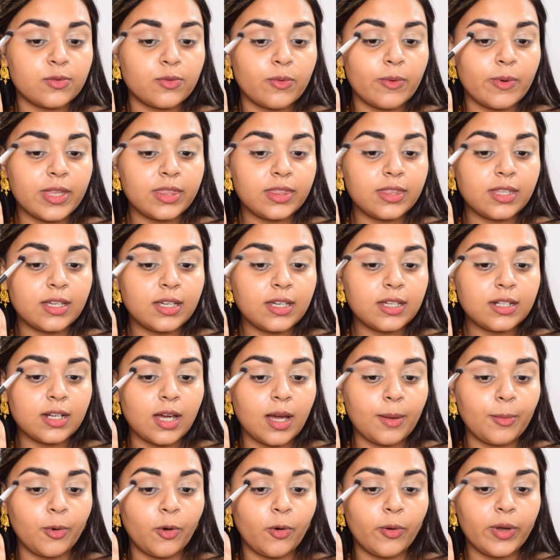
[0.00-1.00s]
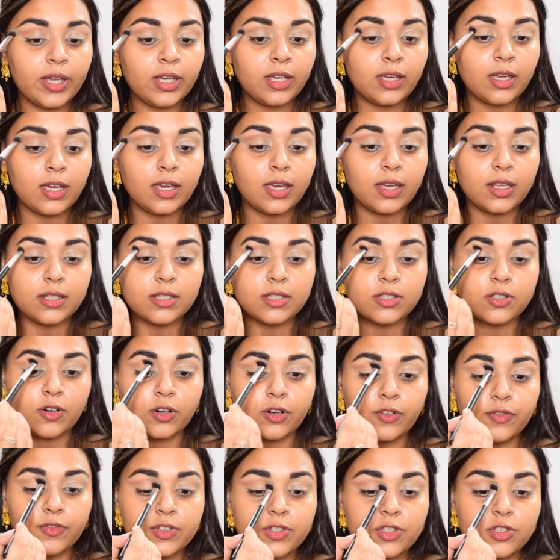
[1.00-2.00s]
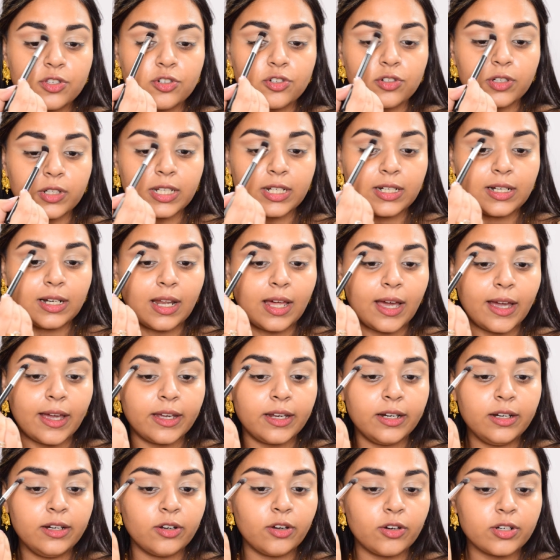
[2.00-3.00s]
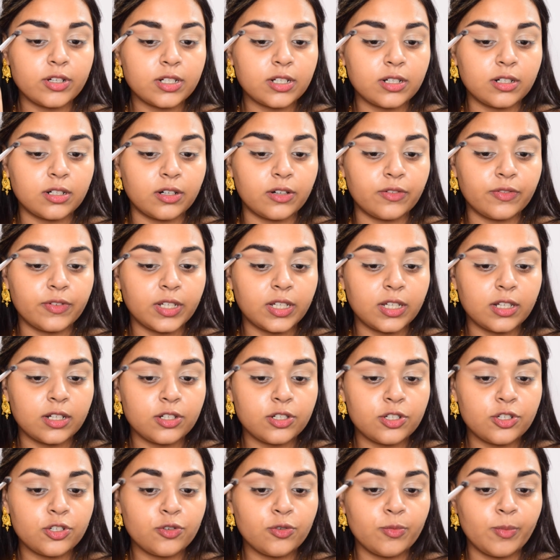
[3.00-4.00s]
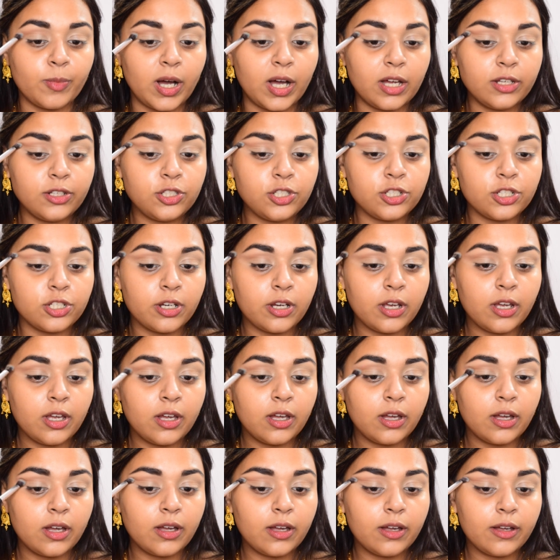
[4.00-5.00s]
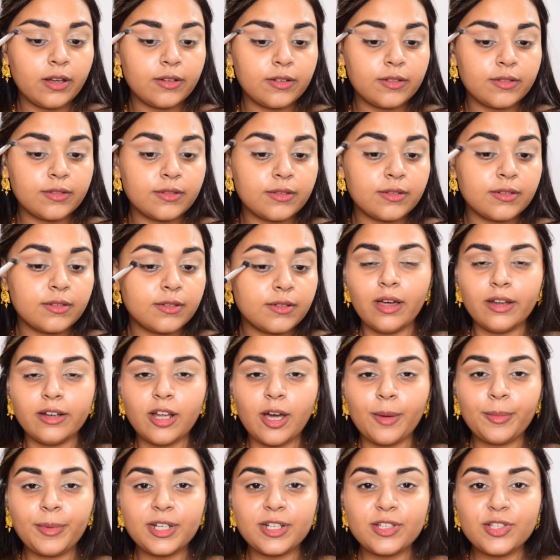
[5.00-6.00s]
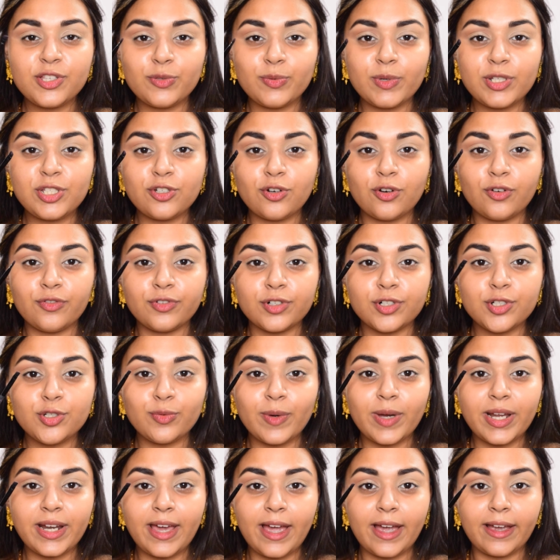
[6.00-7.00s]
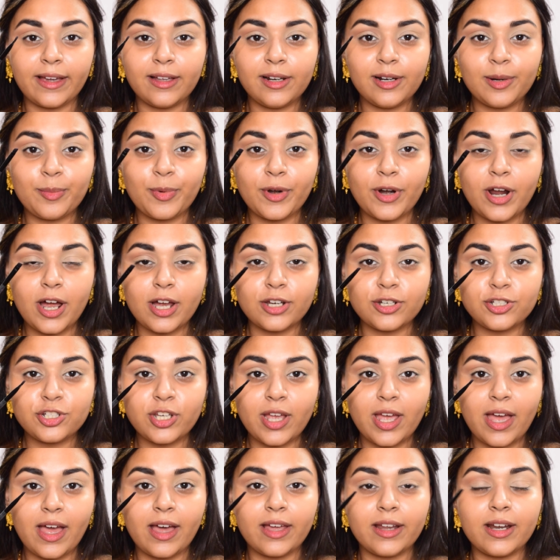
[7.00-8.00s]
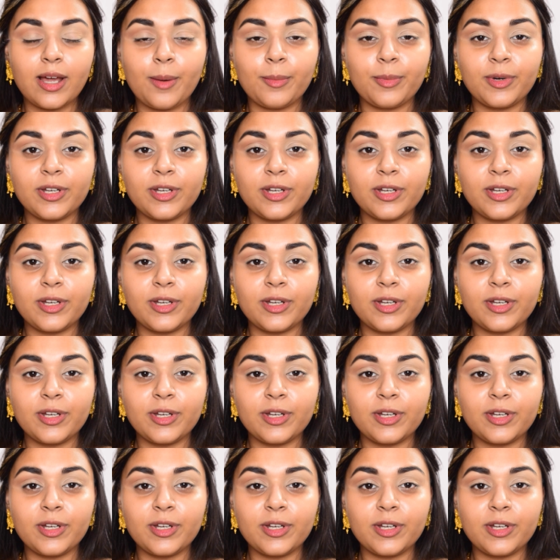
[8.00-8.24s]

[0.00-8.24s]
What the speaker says: with it. I'm going in sort of a straight line, not curving it too much. Now I'm going to switch over to an angled brush, and I'm